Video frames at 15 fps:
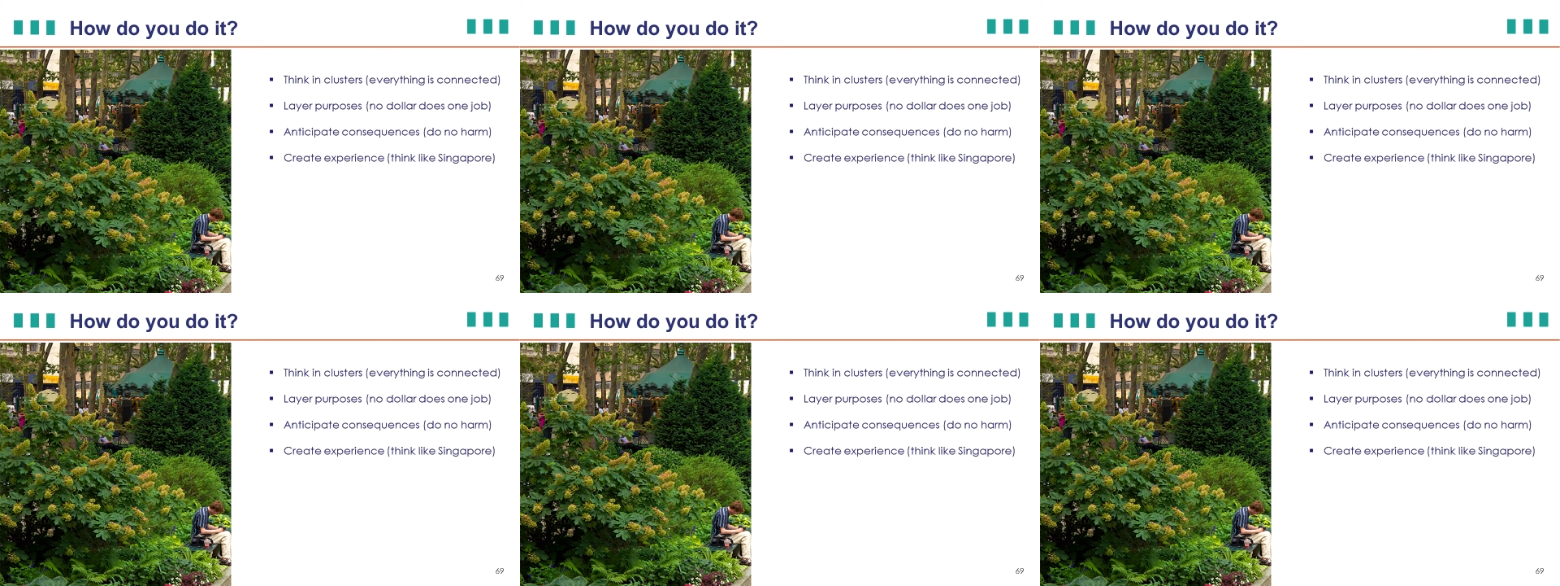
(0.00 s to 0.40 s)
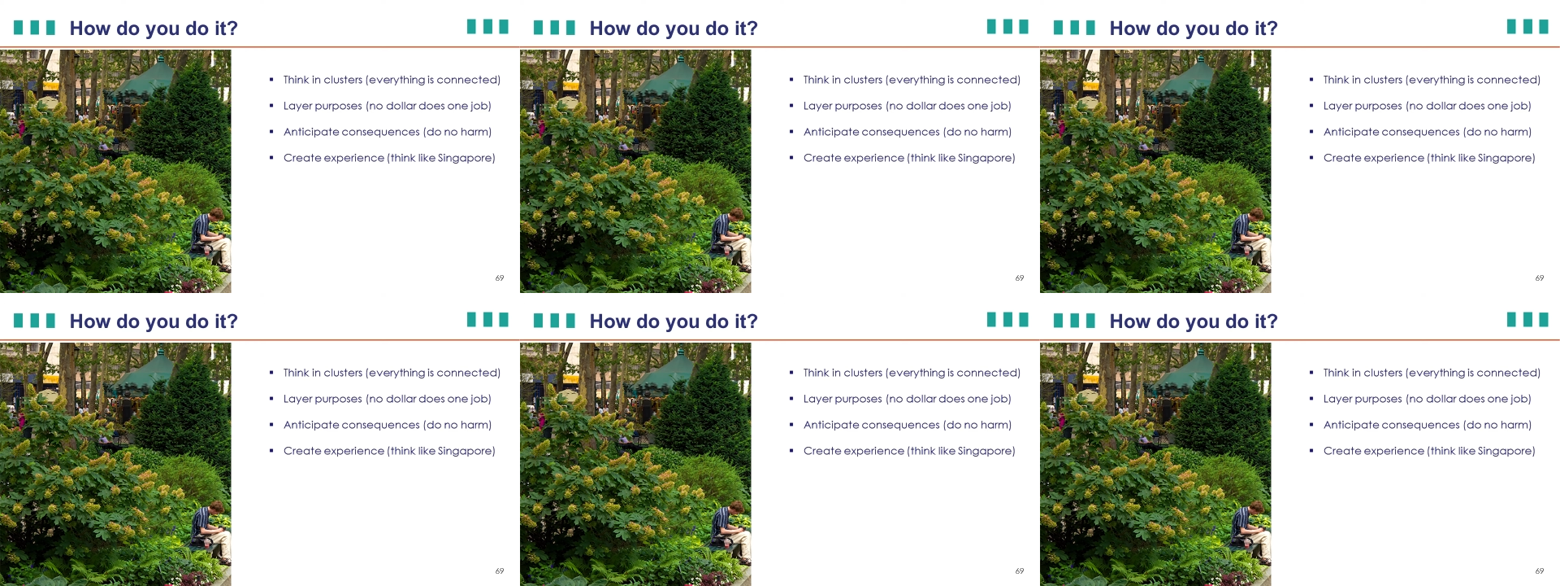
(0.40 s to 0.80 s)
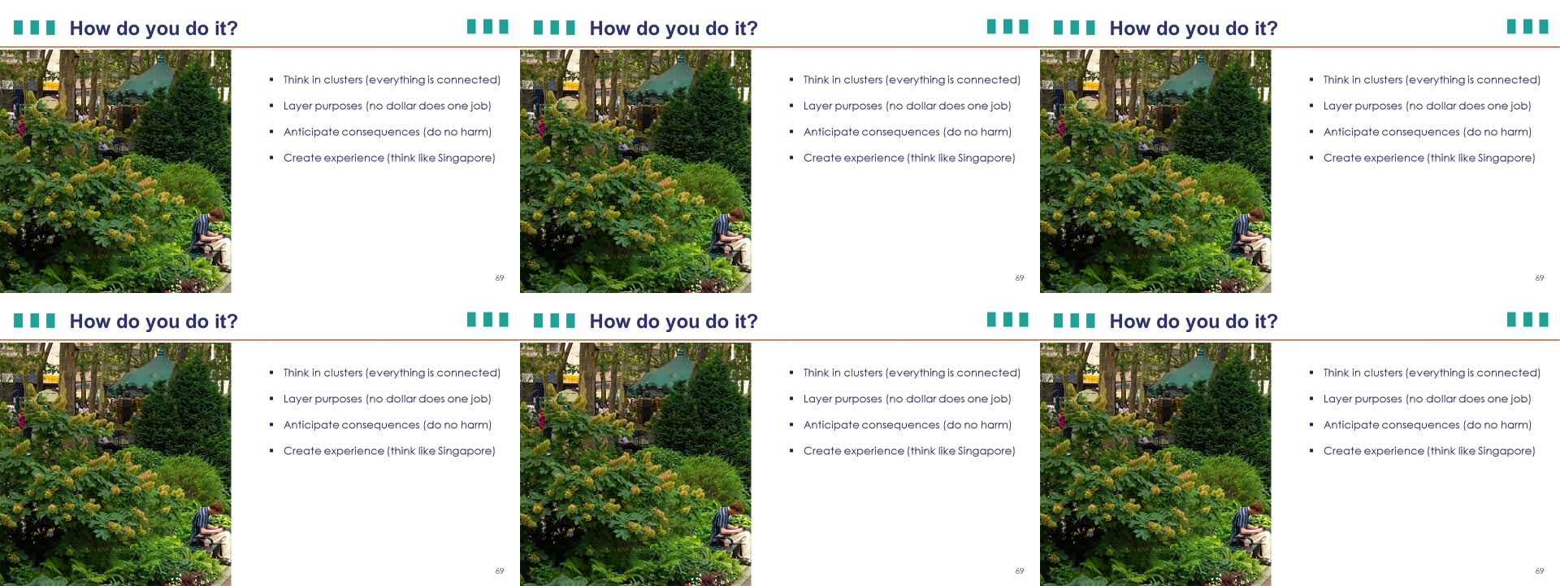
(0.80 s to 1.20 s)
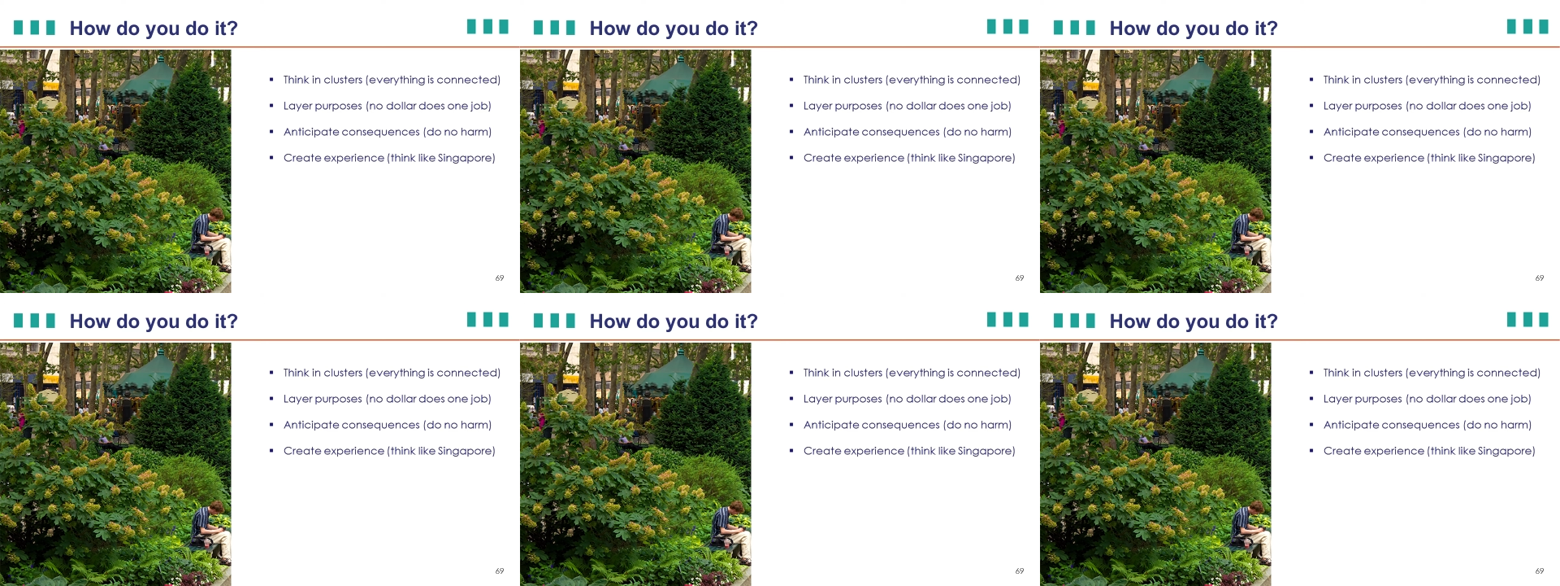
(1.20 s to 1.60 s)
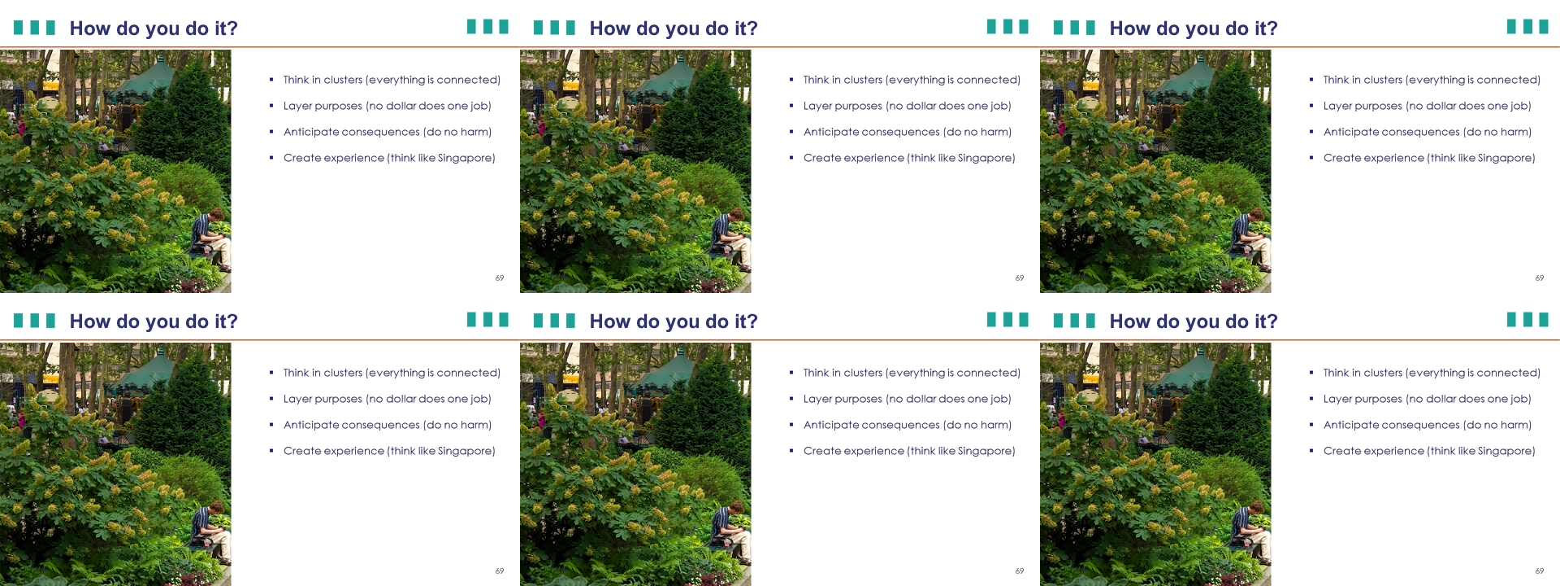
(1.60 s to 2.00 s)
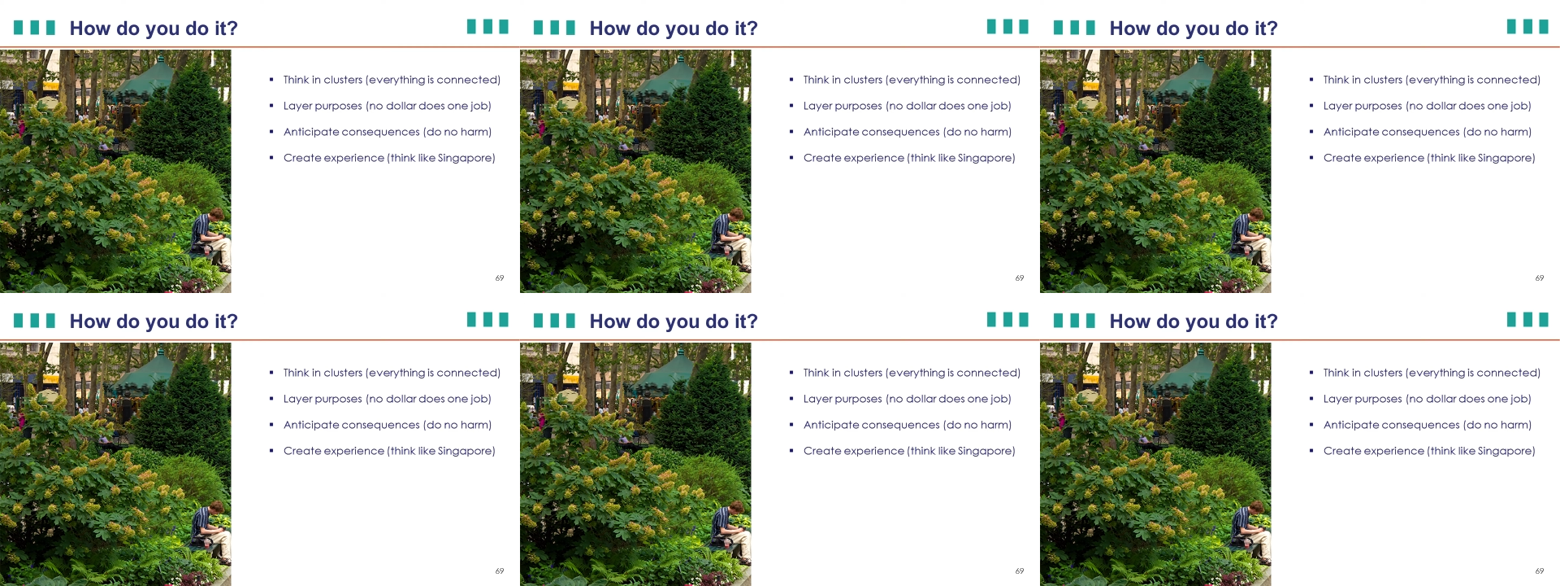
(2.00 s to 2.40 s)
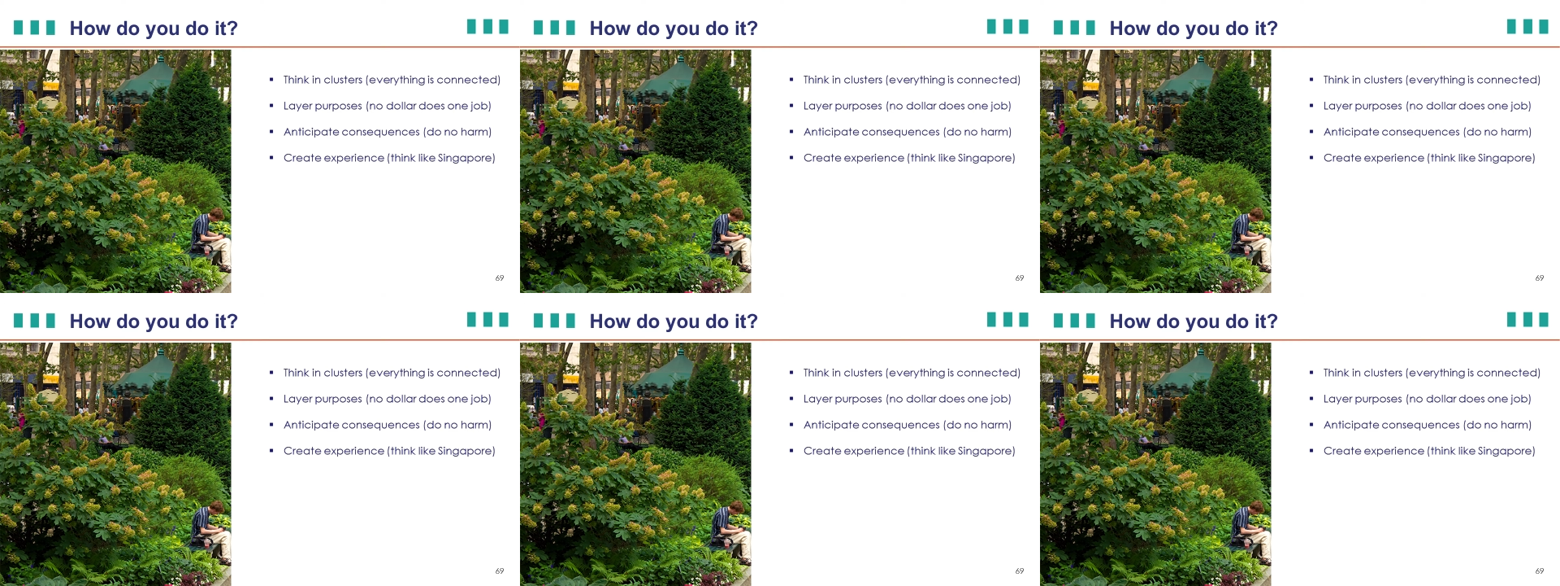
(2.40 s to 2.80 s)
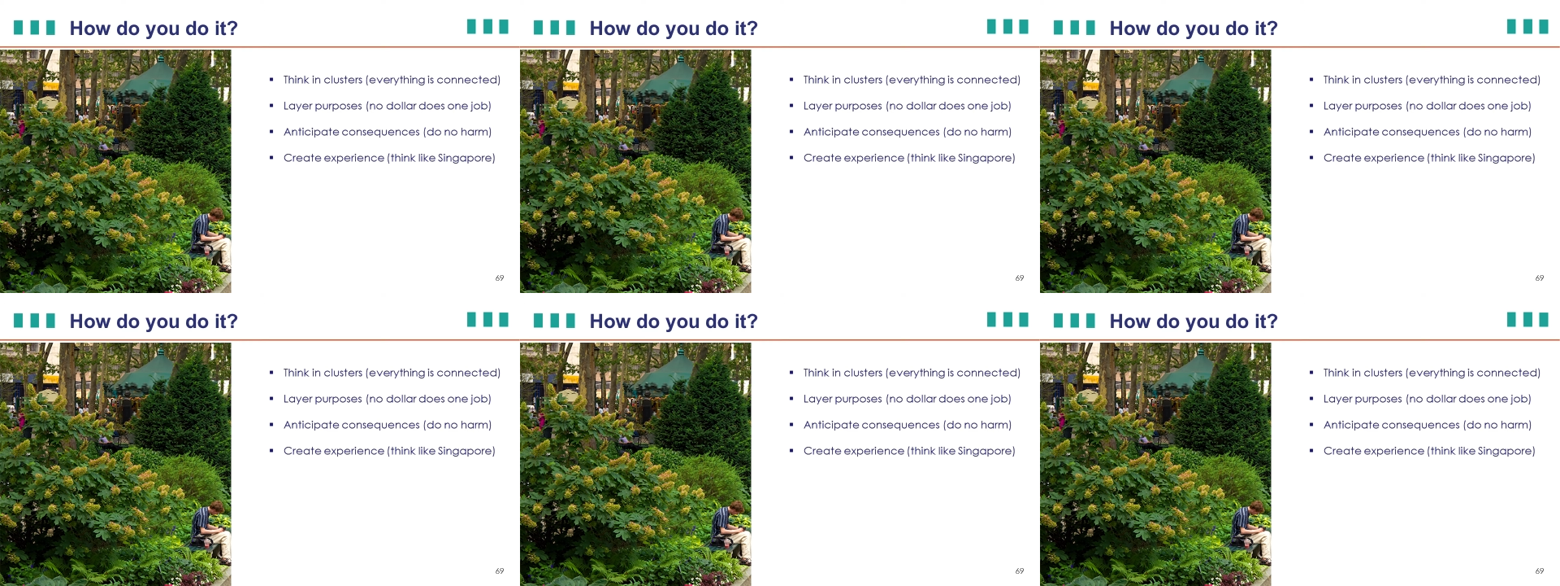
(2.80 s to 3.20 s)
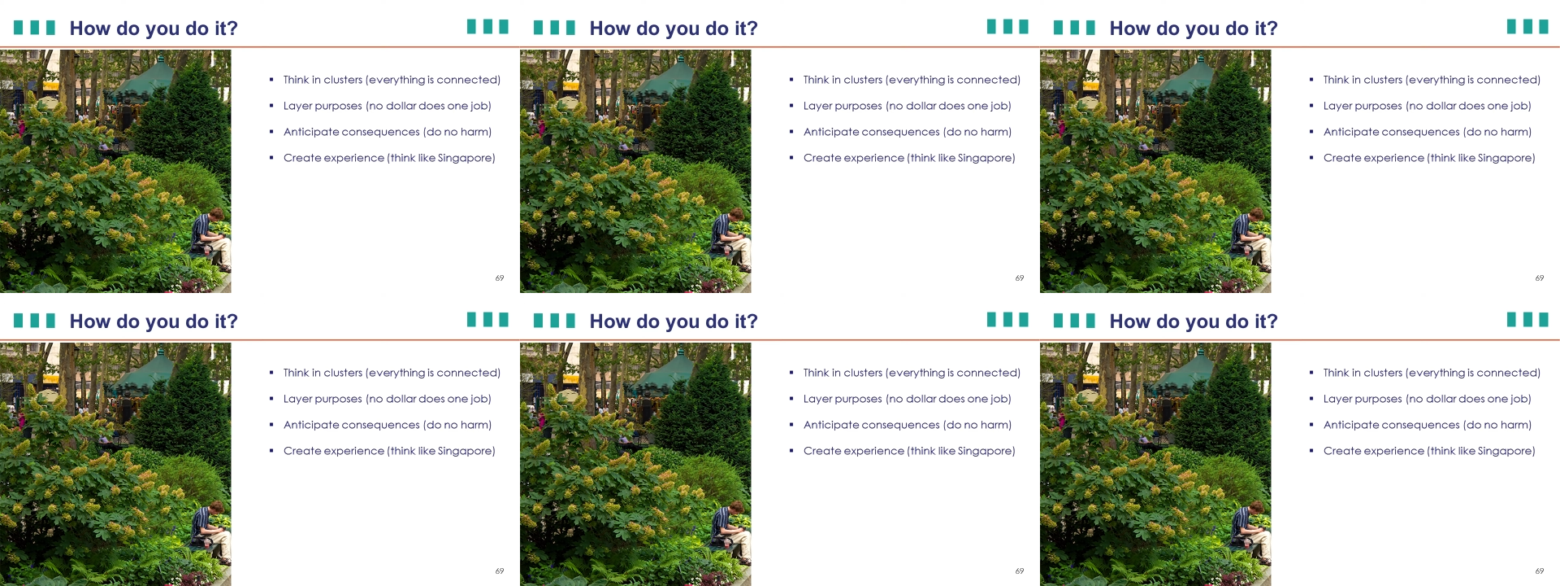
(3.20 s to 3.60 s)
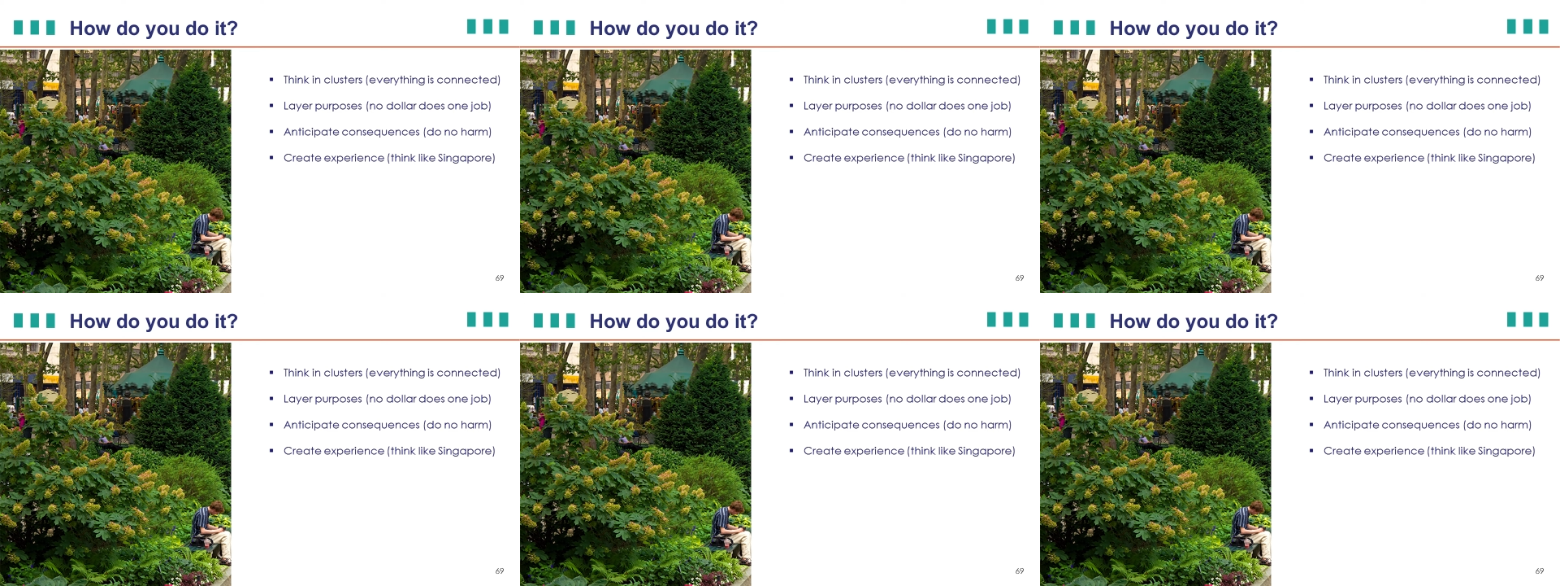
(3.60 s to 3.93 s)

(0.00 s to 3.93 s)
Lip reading: Nobody's mouth can be seen.